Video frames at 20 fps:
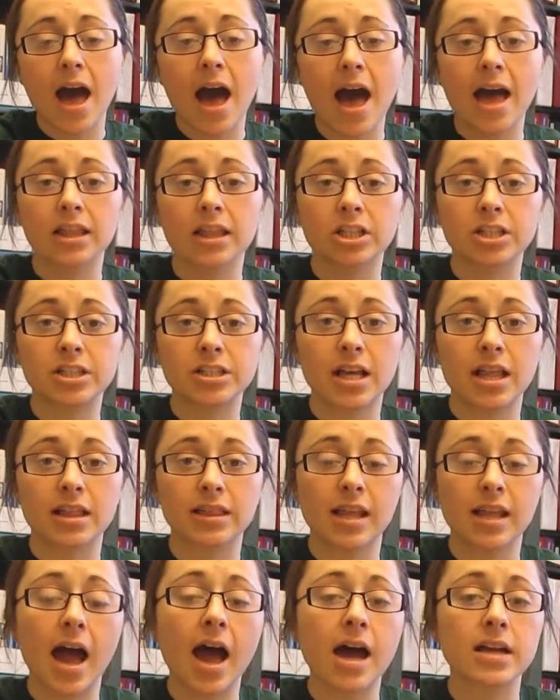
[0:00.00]
I learned a
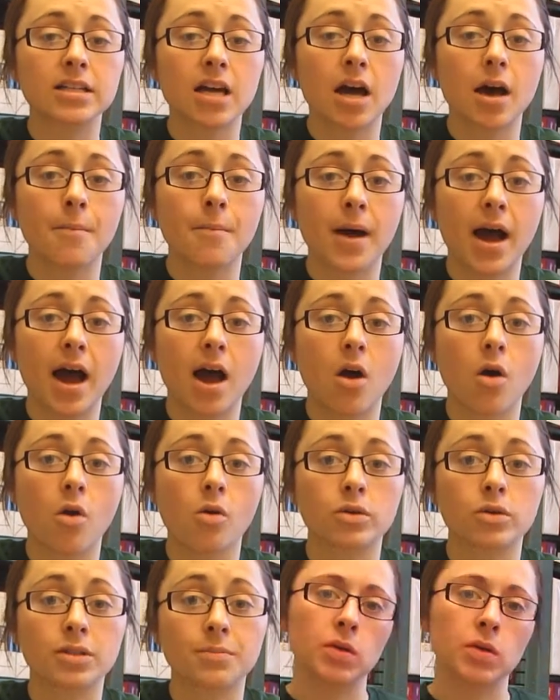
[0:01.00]
lot
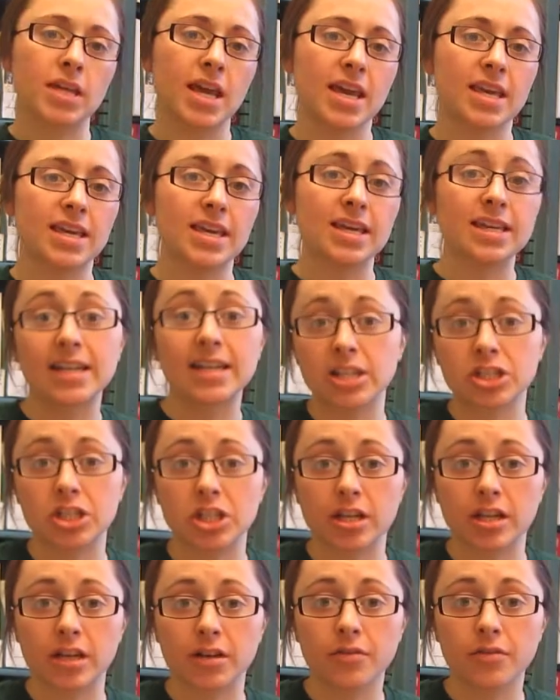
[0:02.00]
about taking
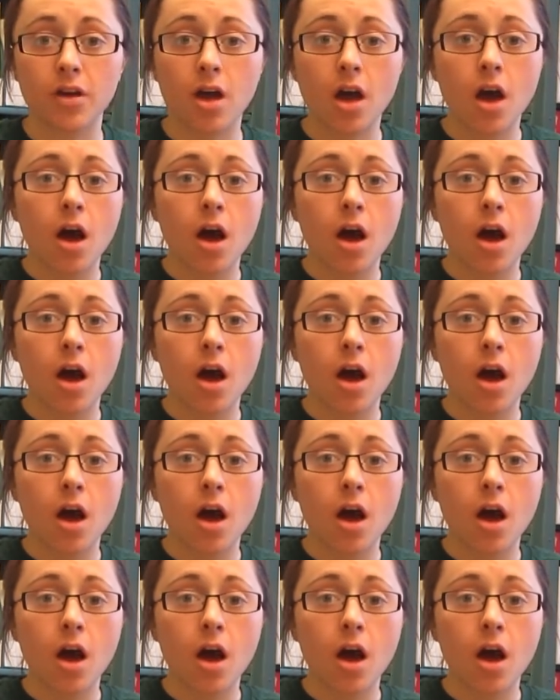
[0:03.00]
initiative.